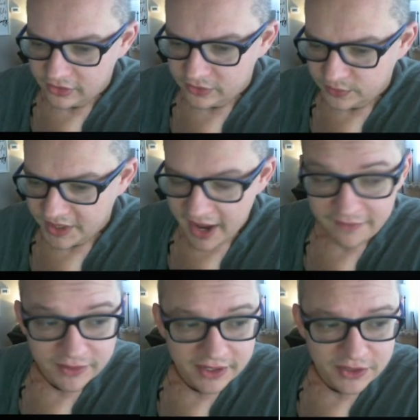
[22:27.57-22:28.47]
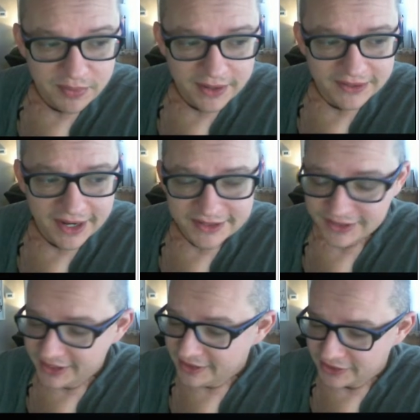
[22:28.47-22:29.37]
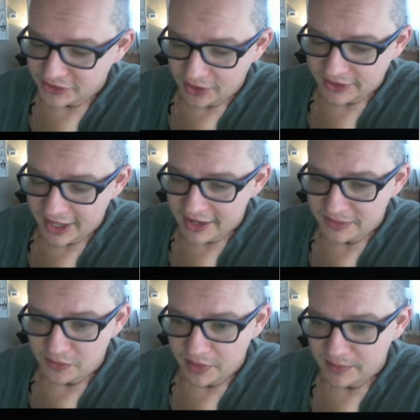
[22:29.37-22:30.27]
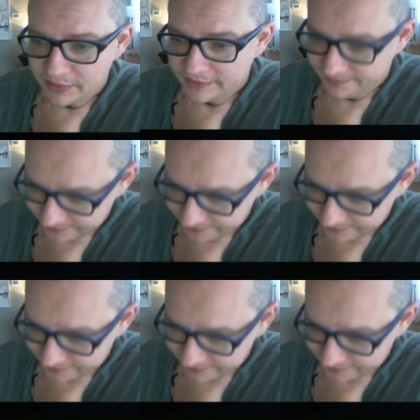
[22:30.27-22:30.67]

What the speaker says: we have an independent entity that starts lineups for people